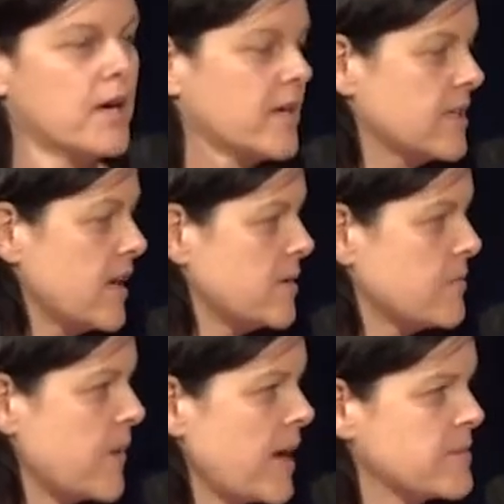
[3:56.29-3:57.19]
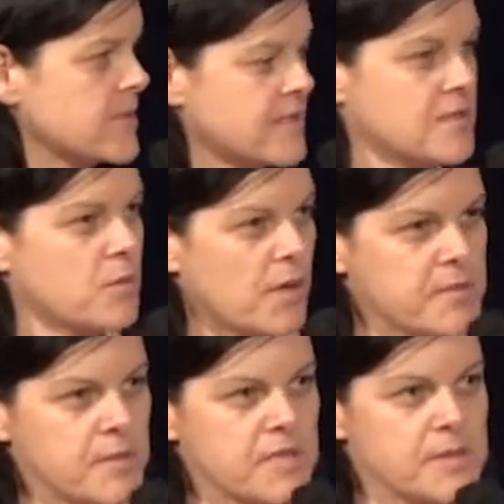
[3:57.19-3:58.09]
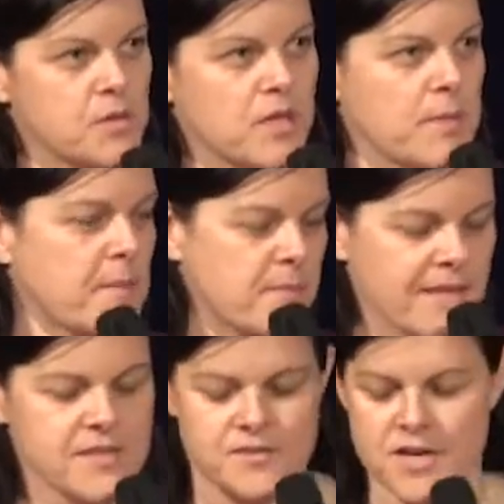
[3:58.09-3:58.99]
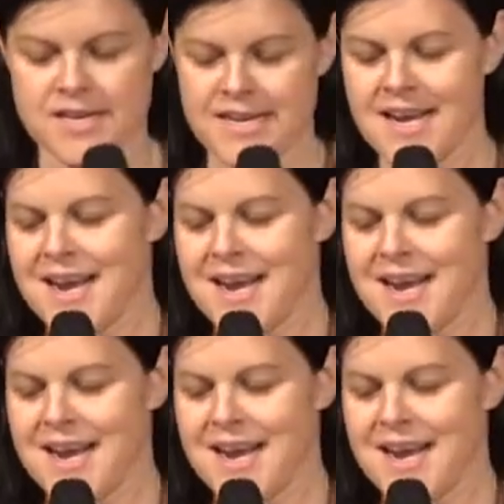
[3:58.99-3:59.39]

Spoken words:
and perhaps this is not what I'm supposed to be talking about, but that's all right,